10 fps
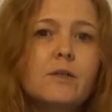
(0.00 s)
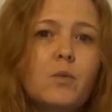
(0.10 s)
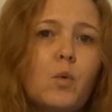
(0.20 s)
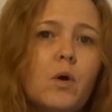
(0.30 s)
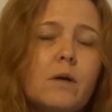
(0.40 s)
So
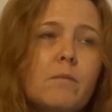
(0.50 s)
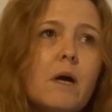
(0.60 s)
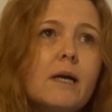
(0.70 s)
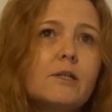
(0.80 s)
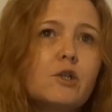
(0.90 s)
what are
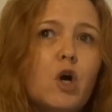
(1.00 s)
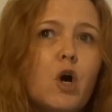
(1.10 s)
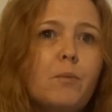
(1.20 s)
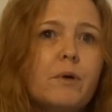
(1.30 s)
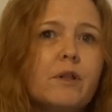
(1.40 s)
my
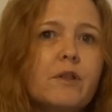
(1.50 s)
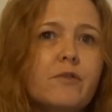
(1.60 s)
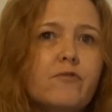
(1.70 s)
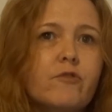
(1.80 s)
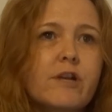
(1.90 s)
top
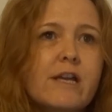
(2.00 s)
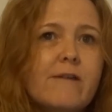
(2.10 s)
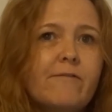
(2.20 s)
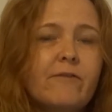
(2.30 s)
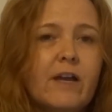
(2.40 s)

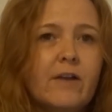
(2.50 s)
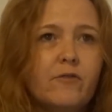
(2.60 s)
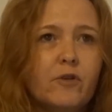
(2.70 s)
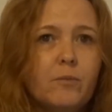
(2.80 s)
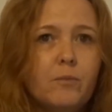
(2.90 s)
three
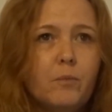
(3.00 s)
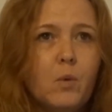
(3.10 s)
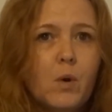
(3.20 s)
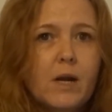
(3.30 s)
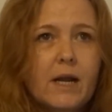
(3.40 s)
favorite
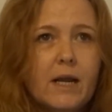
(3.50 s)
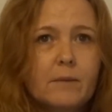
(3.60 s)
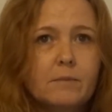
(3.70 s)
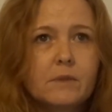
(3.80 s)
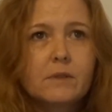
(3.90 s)
boy
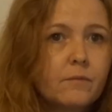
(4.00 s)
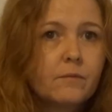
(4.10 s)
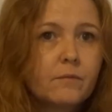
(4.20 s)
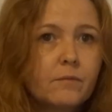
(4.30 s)
names?